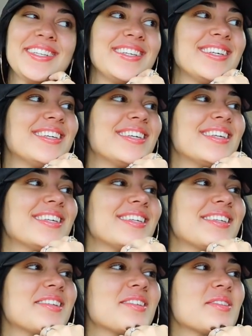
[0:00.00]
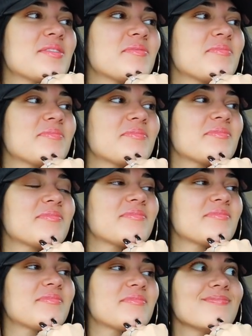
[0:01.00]

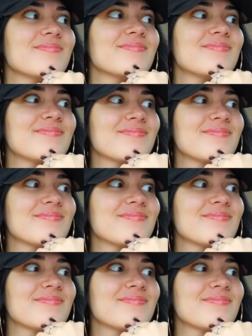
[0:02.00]
(silent)